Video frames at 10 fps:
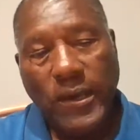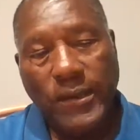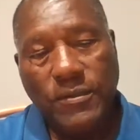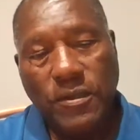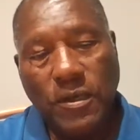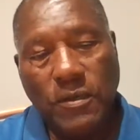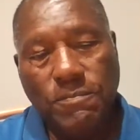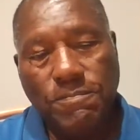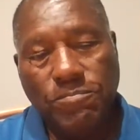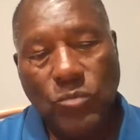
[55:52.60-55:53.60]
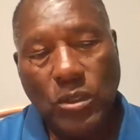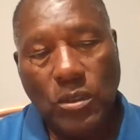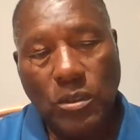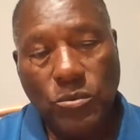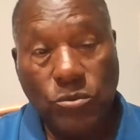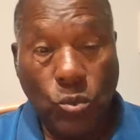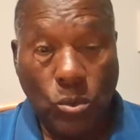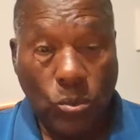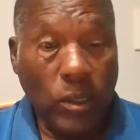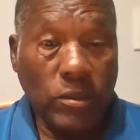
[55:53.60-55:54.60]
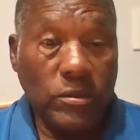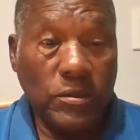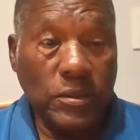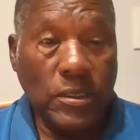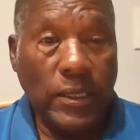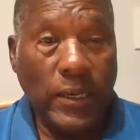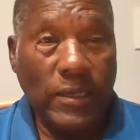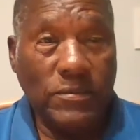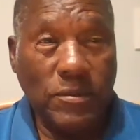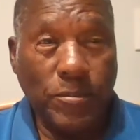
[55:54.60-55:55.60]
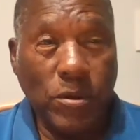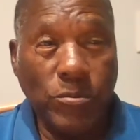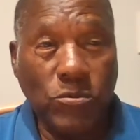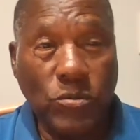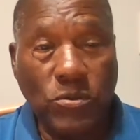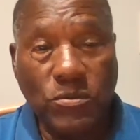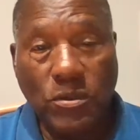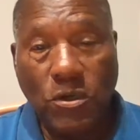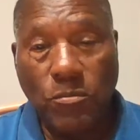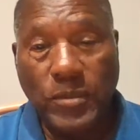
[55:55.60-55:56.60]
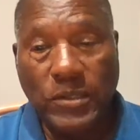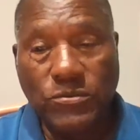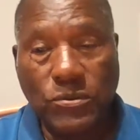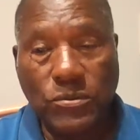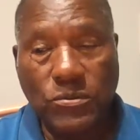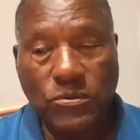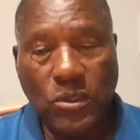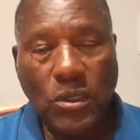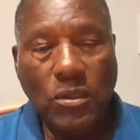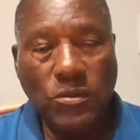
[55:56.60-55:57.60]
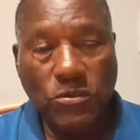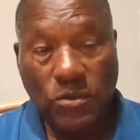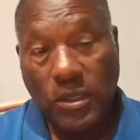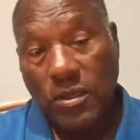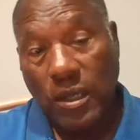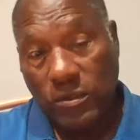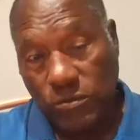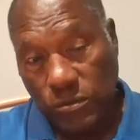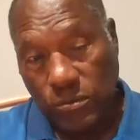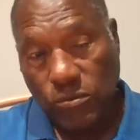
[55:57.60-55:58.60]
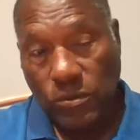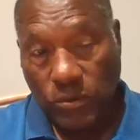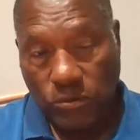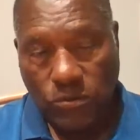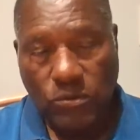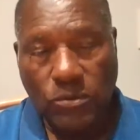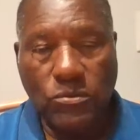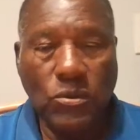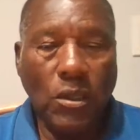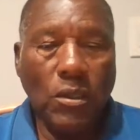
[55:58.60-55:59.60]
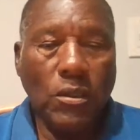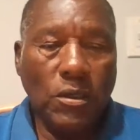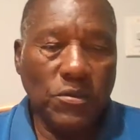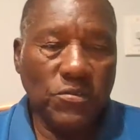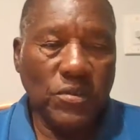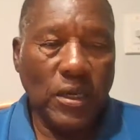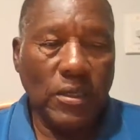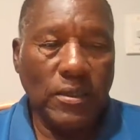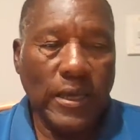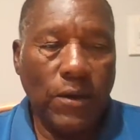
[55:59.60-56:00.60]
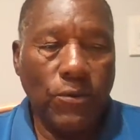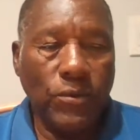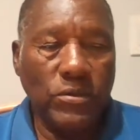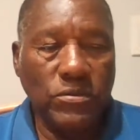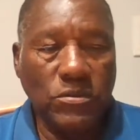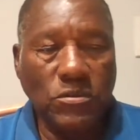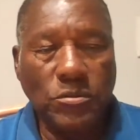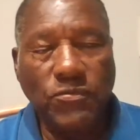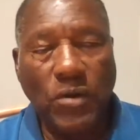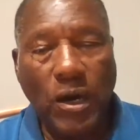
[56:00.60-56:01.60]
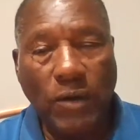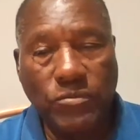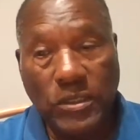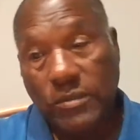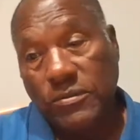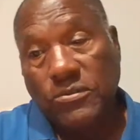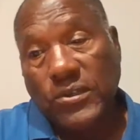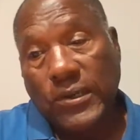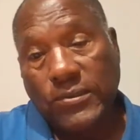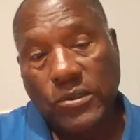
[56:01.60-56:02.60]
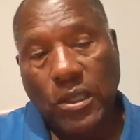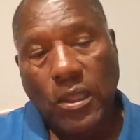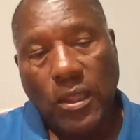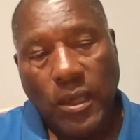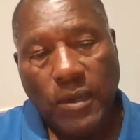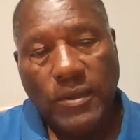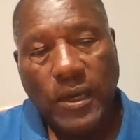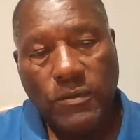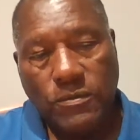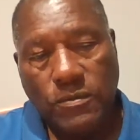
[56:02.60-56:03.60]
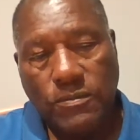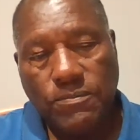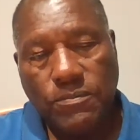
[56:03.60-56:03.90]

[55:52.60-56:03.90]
And it was a well-attended class, and the purpose was to help my students, these are now college students, university students, understand how racism evolved in our society and how to